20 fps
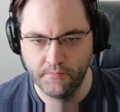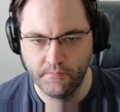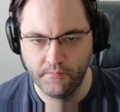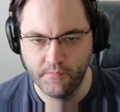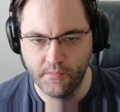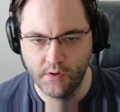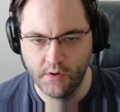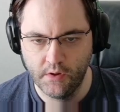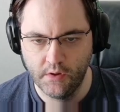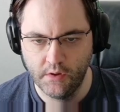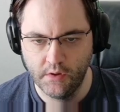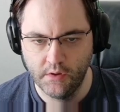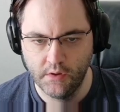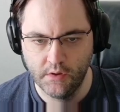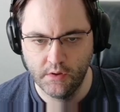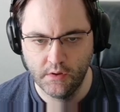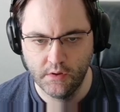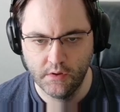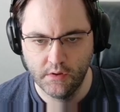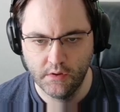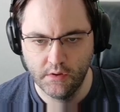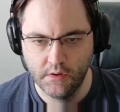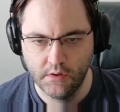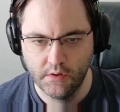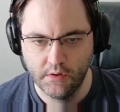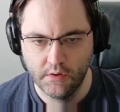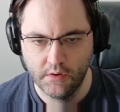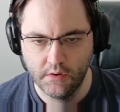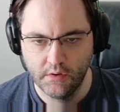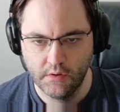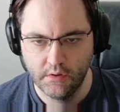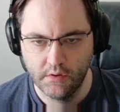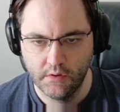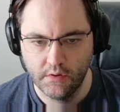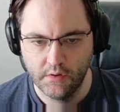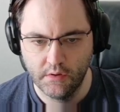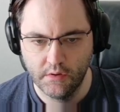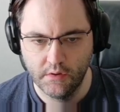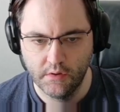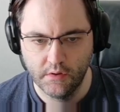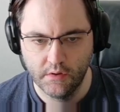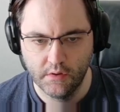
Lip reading: Nothing is said.